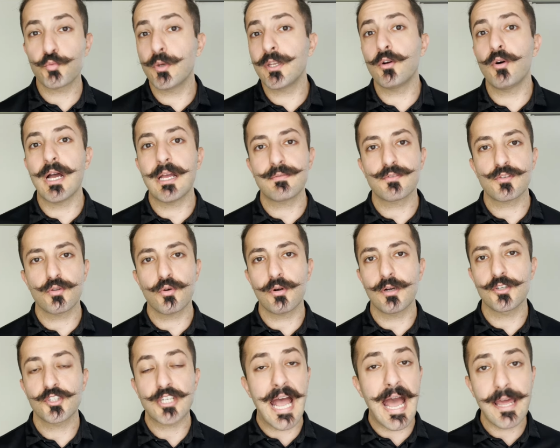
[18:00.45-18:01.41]
We don't have
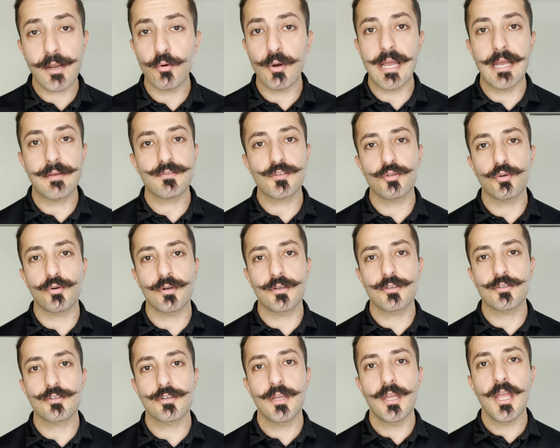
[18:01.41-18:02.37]
storage. I don't have
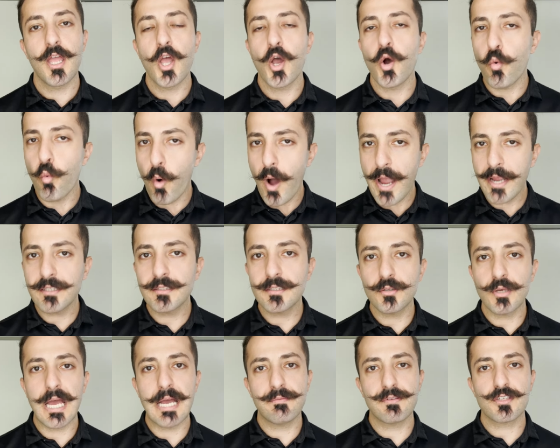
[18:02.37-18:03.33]
storage. Why do
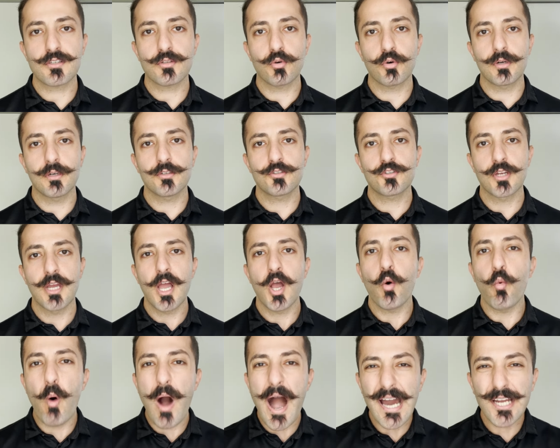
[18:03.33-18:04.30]
you have a storage?
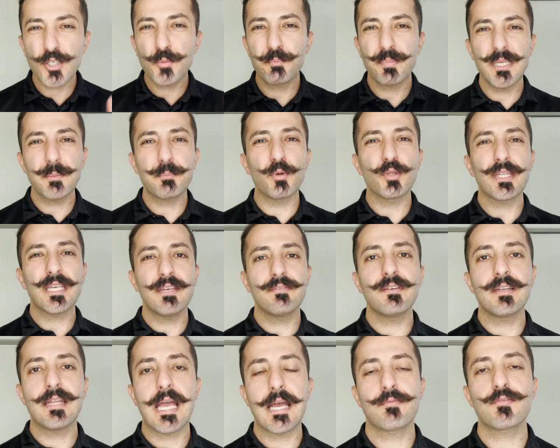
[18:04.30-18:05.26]
Why do people
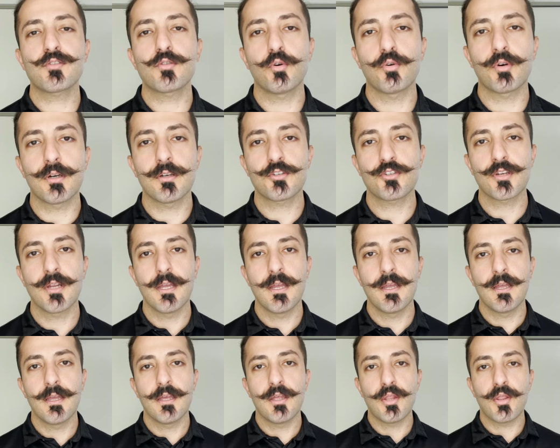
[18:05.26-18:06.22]
even have storage?
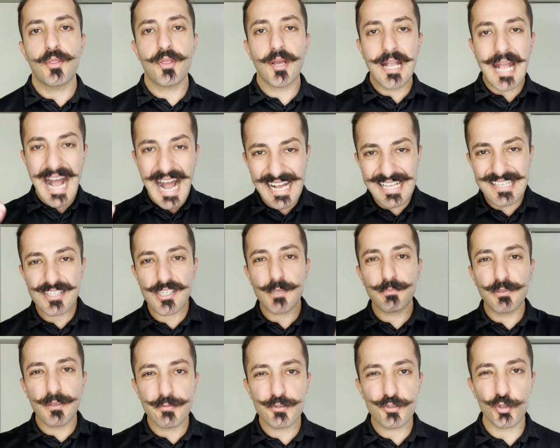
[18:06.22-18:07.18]
The
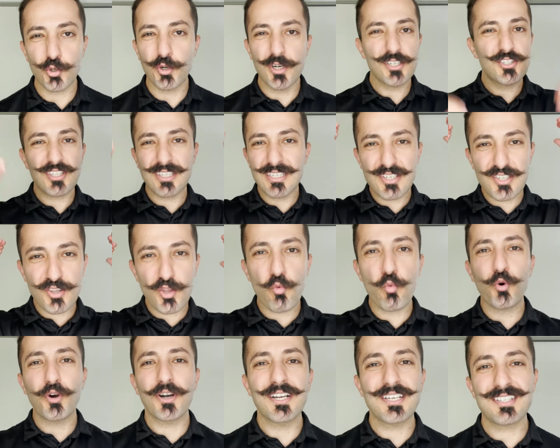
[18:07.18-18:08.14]
concept of storage is the
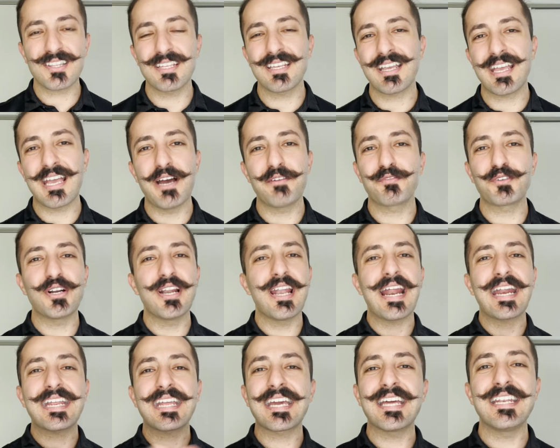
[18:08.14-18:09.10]
worst thing ever and
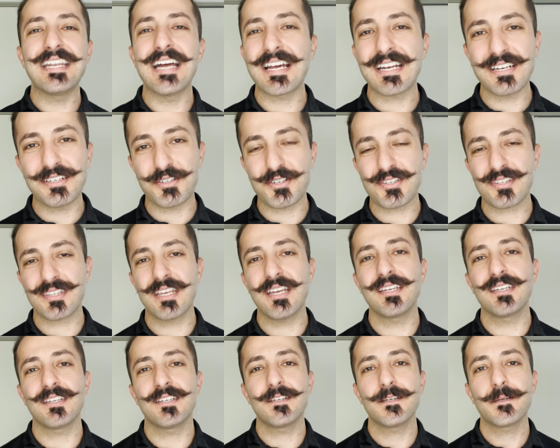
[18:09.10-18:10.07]
I cannot
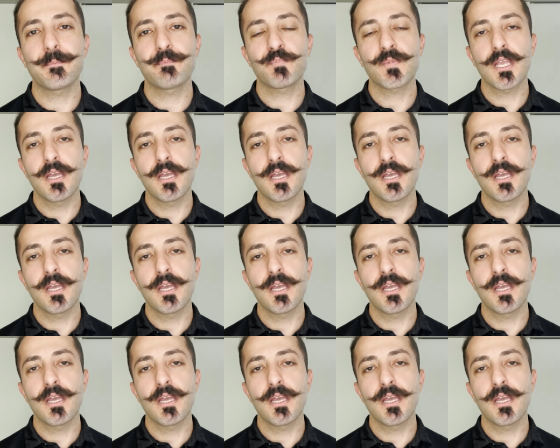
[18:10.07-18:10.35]
understand it.